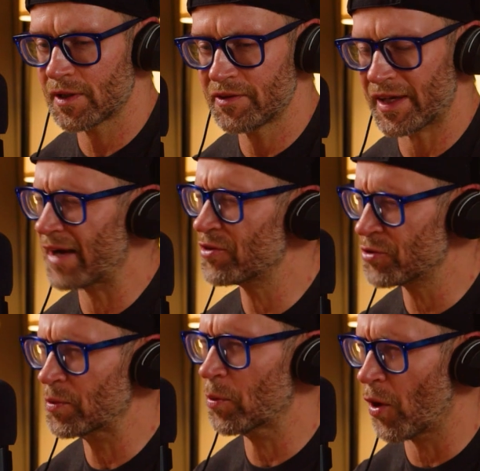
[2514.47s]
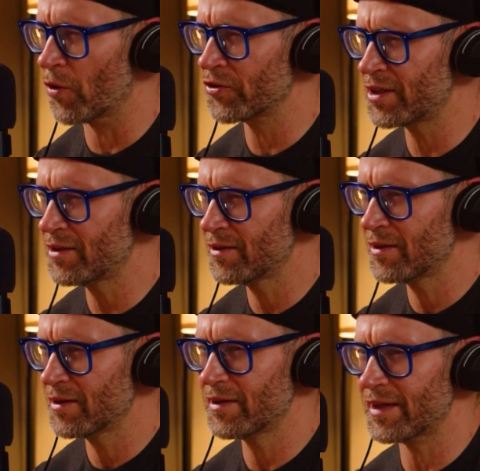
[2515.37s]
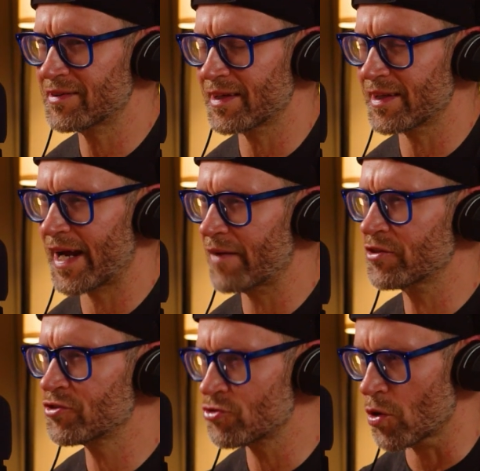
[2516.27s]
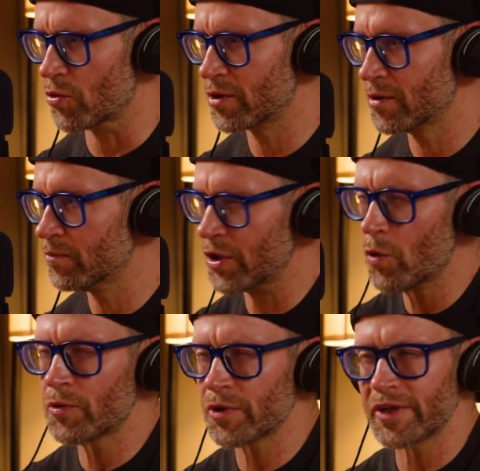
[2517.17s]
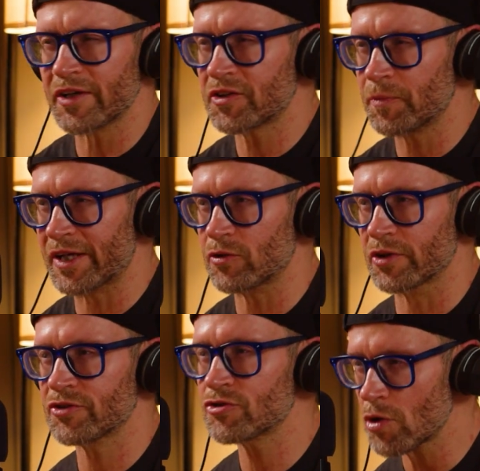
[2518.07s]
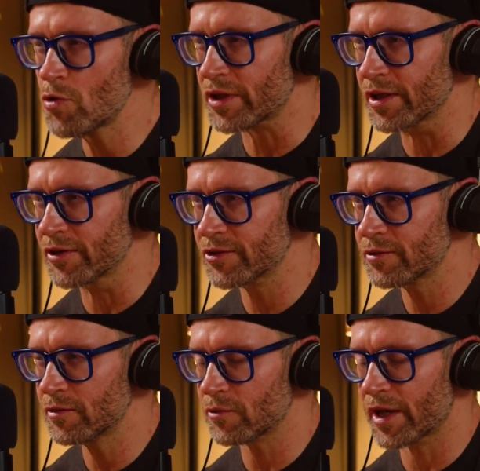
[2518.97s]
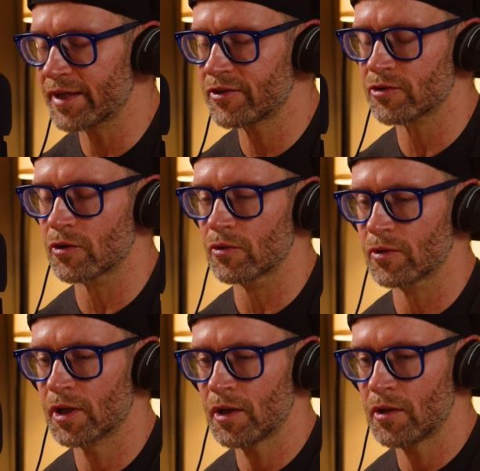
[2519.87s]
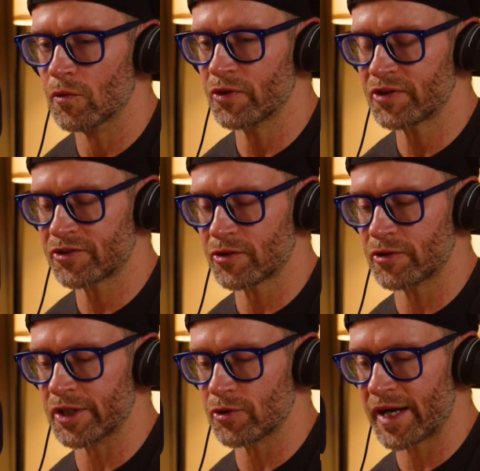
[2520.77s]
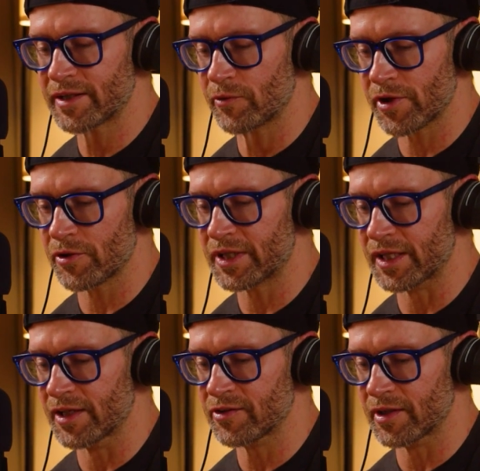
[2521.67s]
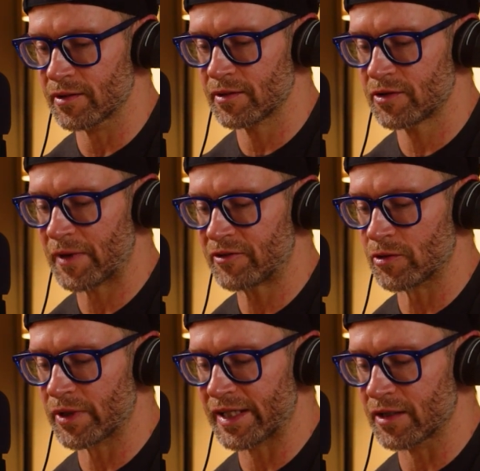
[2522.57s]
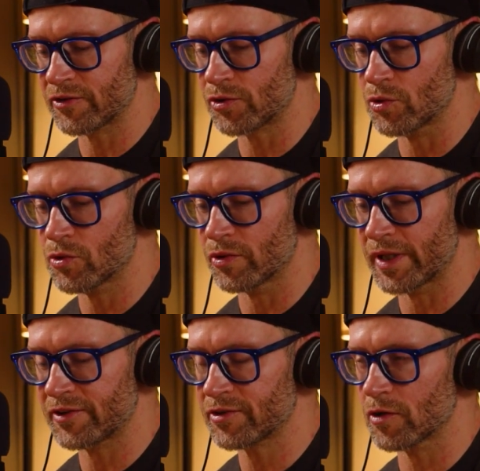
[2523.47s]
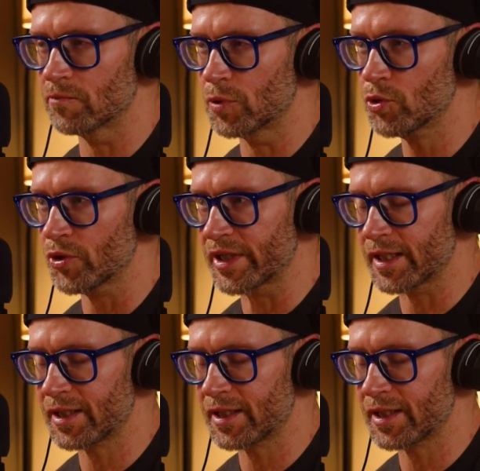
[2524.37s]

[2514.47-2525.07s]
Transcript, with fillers: that I have cerebral palsy. They say that I have a stroke, but no one really explains what a stroke is, right? So once I start interacting with other kids, and especially when I get in school and I start bully,